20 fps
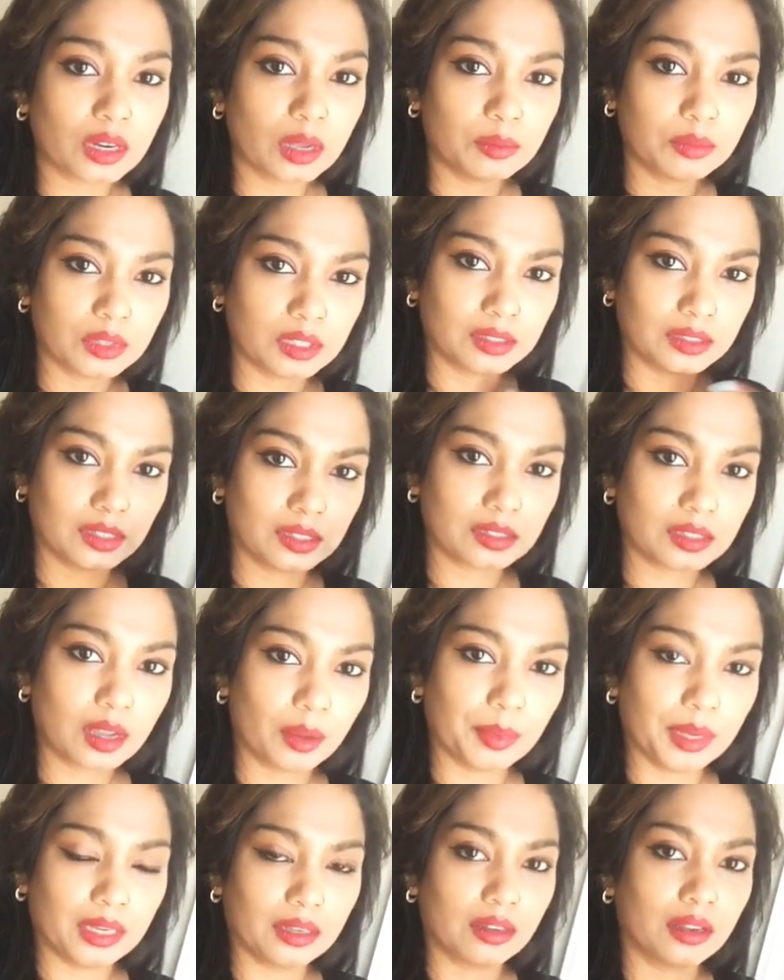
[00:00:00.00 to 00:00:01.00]
It's just
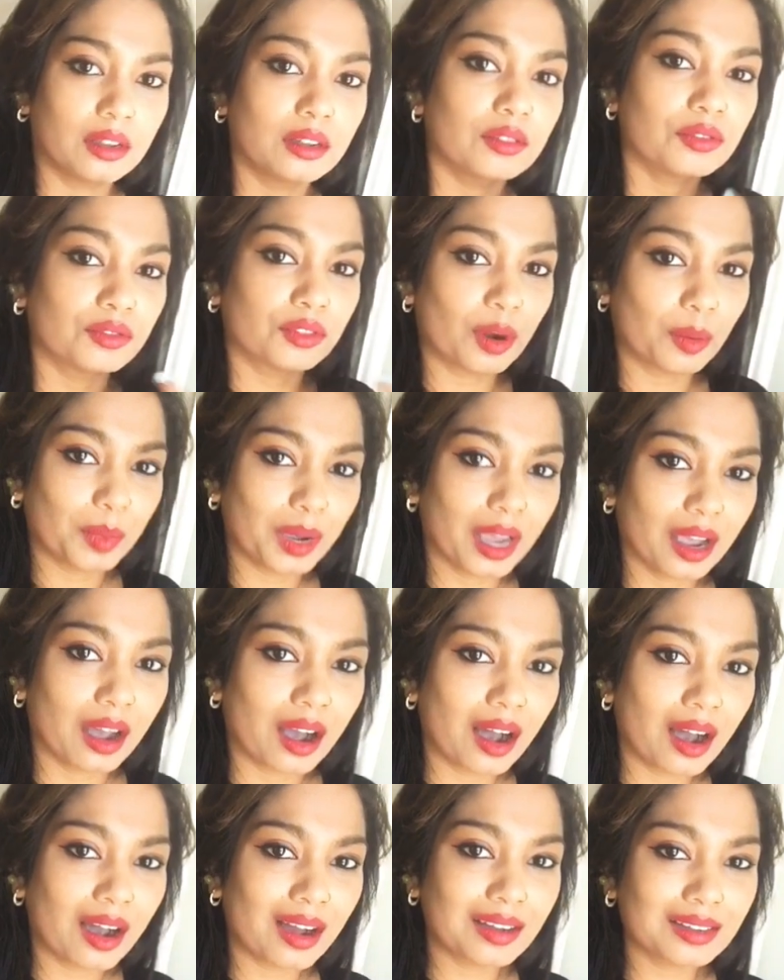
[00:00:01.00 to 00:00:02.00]
coming from my
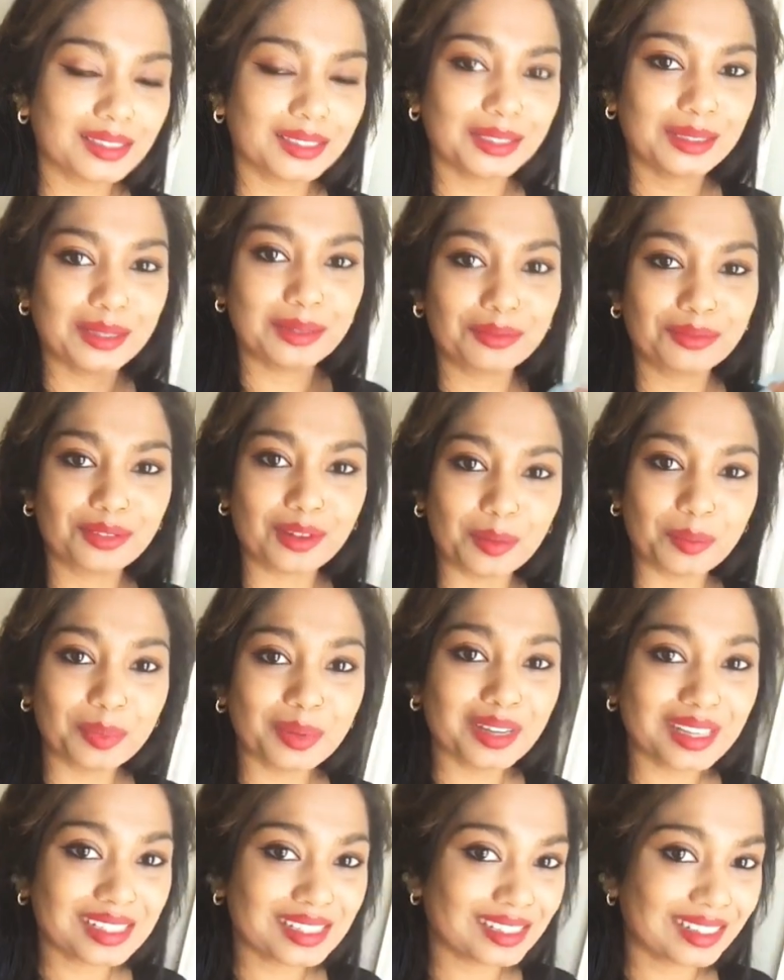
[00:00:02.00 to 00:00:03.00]
heart, from
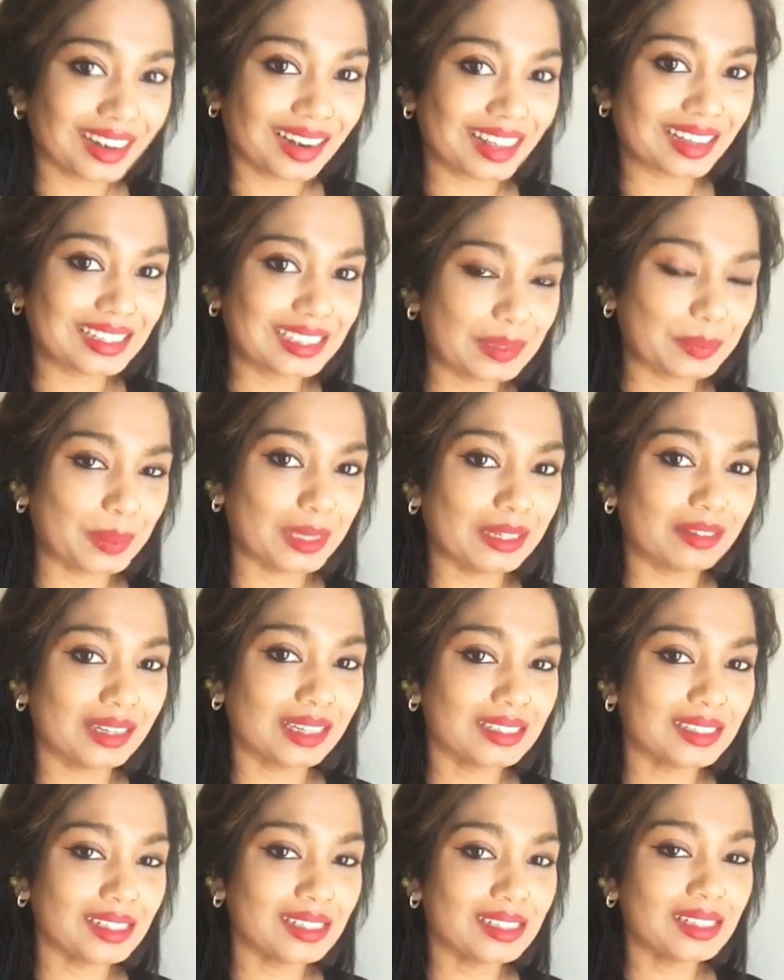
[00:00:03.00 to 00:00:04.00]
personal
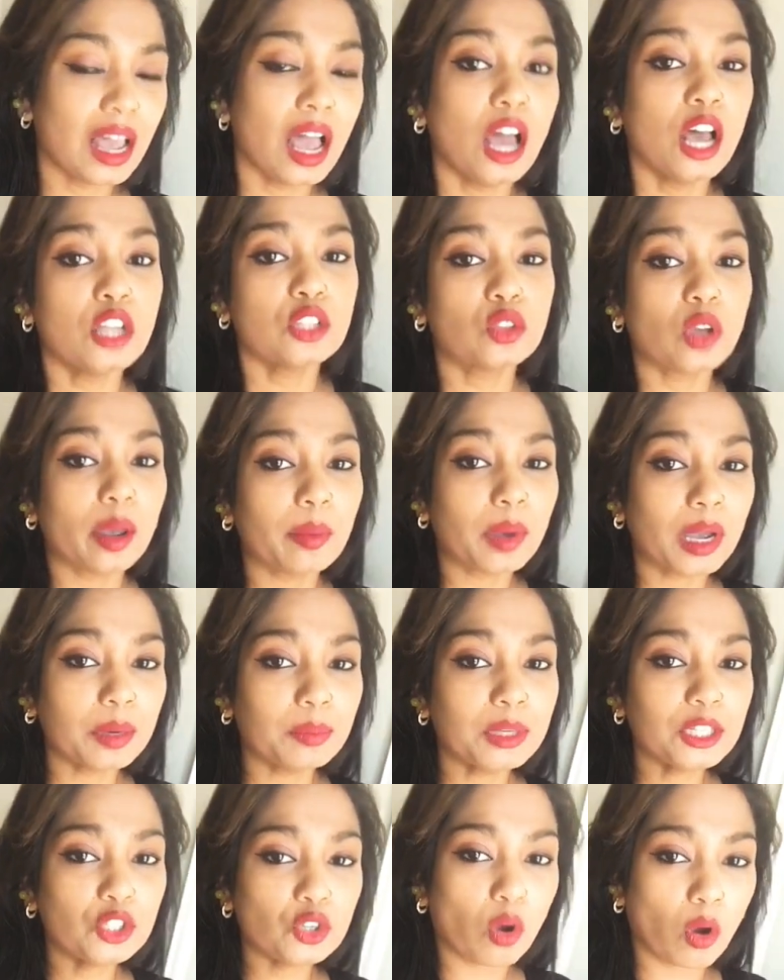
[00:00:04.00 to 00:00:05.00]
experiences. So I might be
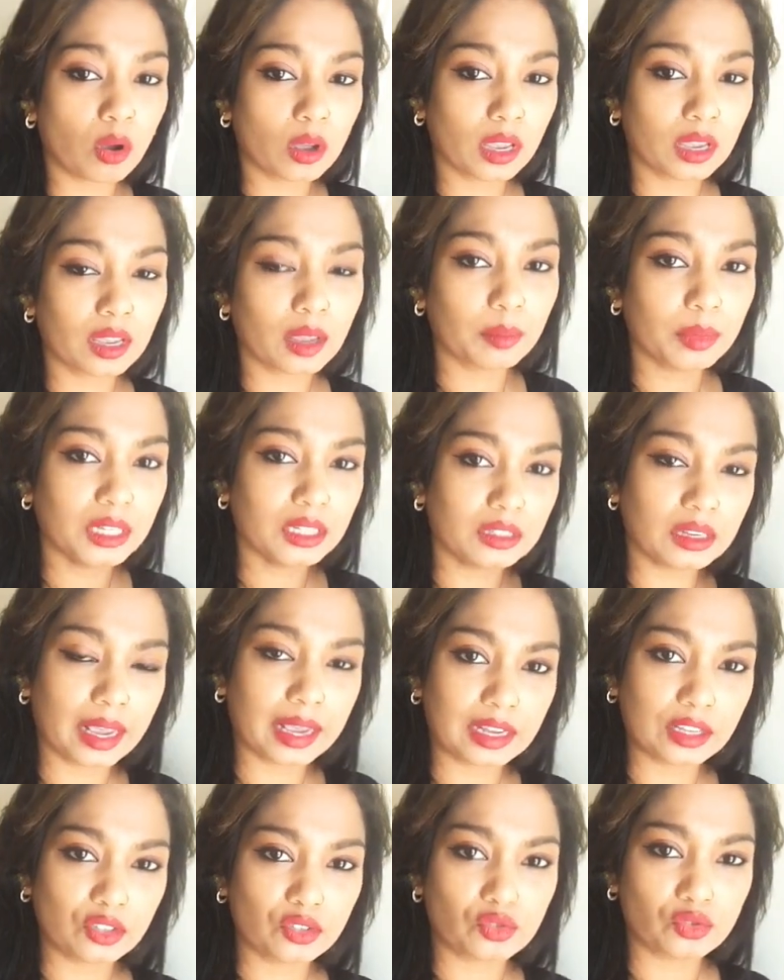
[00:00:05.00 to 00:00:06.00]
talking a bit
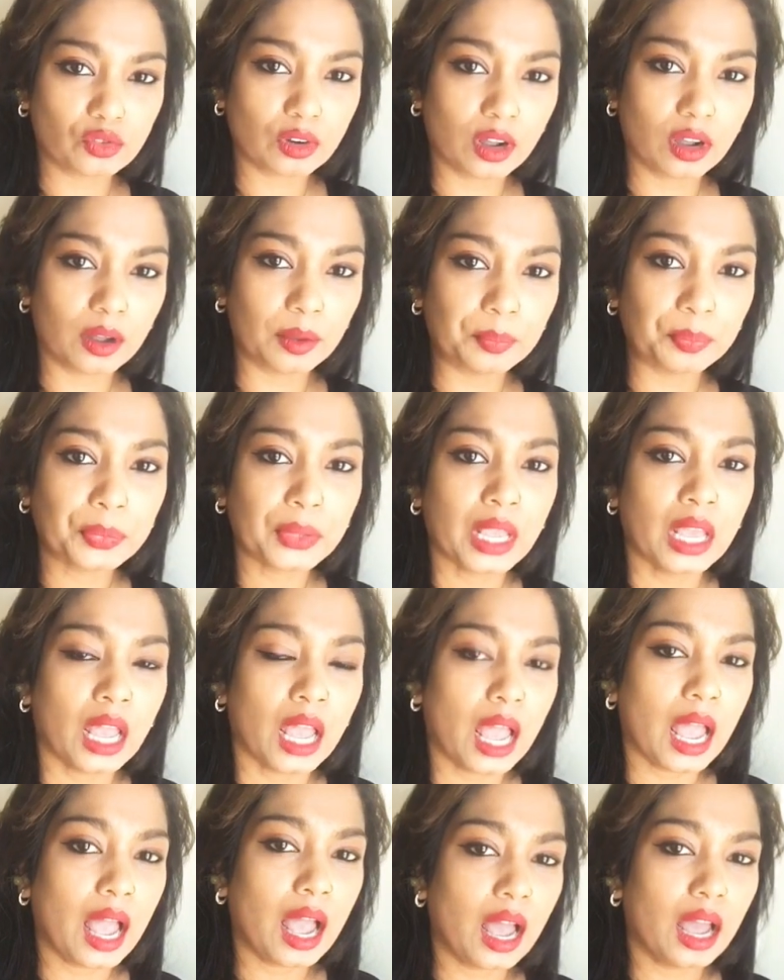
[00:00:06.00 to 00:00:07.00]
extra
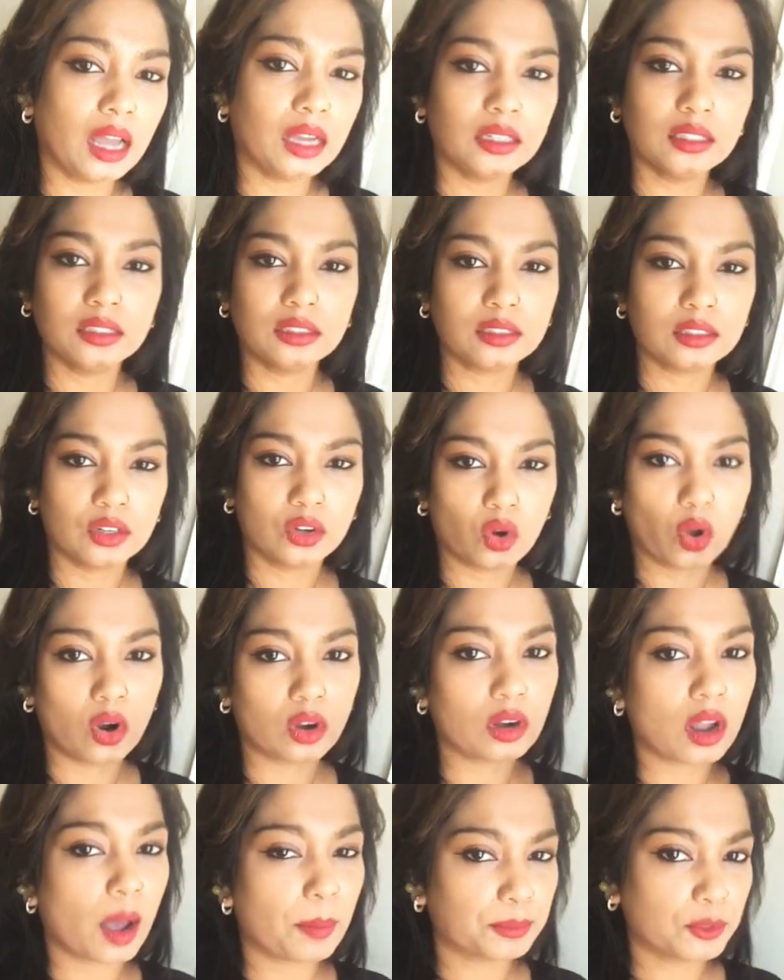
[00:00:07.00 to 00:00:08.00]
and not
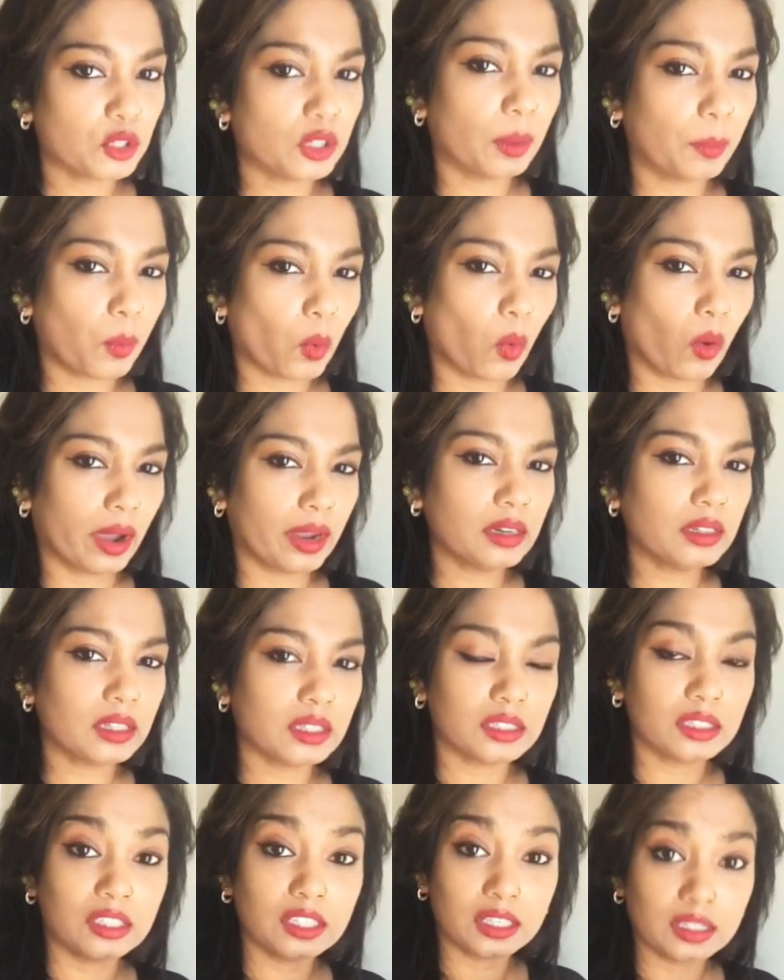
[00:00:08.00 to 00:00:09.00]
up to the point. It's
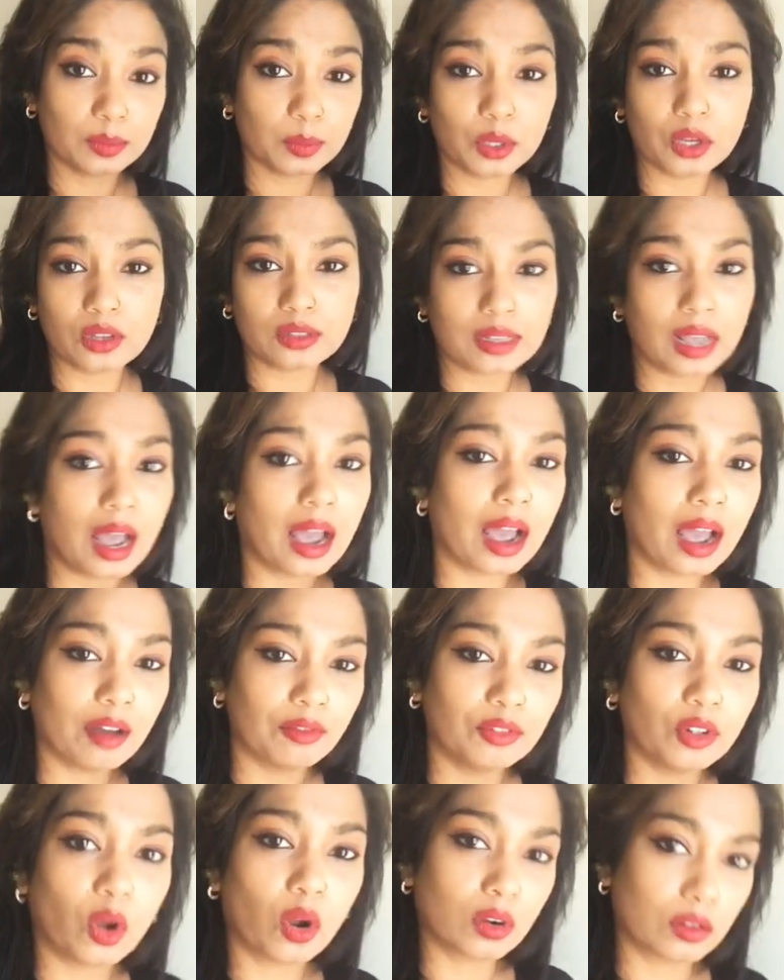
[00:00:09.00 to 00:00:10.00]
just because I have
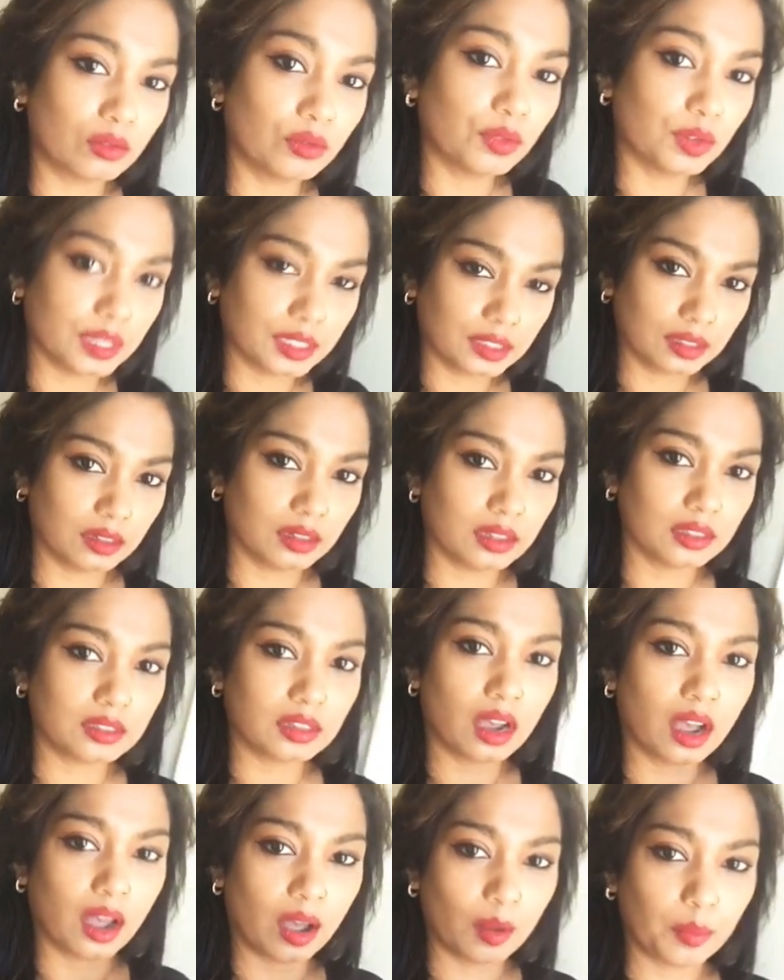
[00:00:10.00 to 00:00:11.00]
not written it
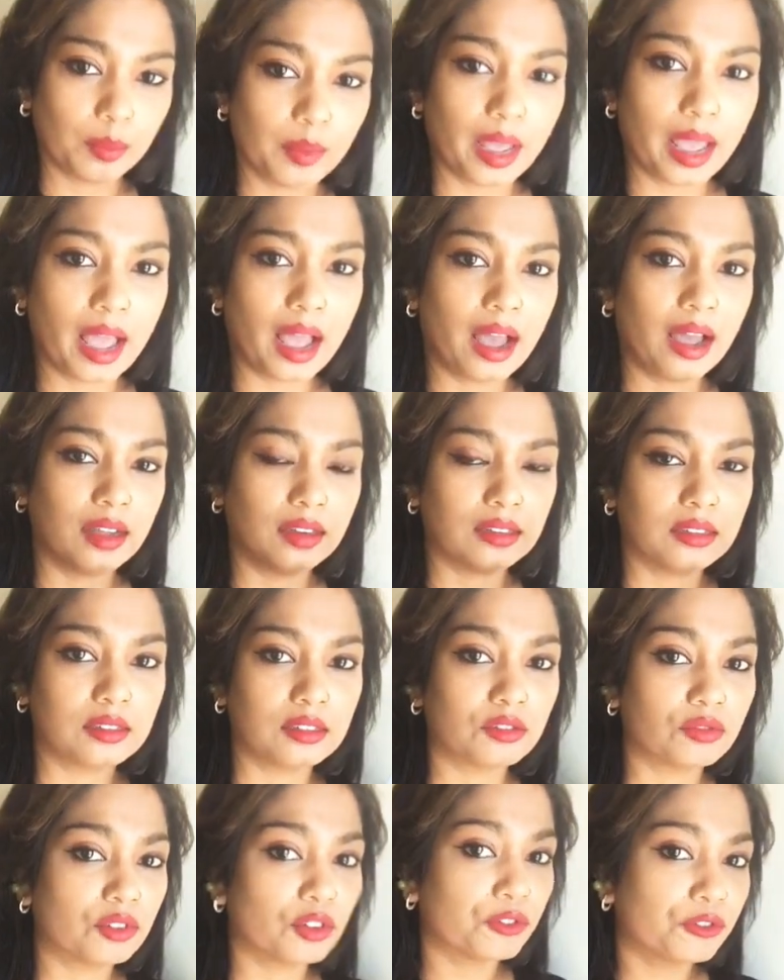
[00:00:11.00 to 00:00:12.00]
up and
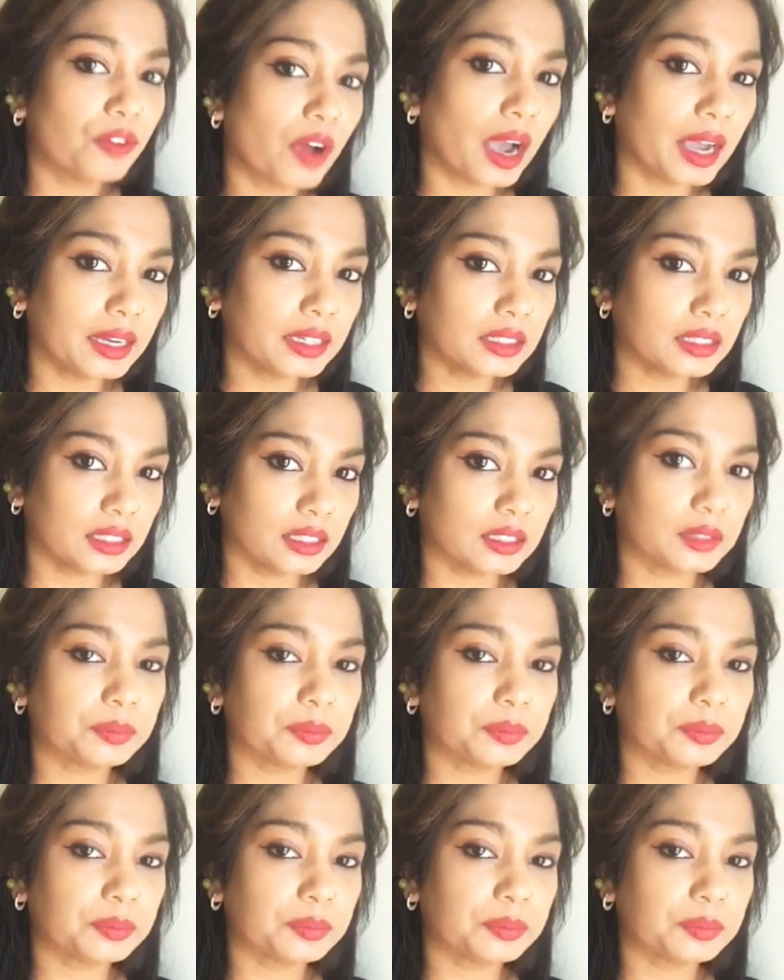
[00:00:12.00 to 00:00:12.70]
refined it.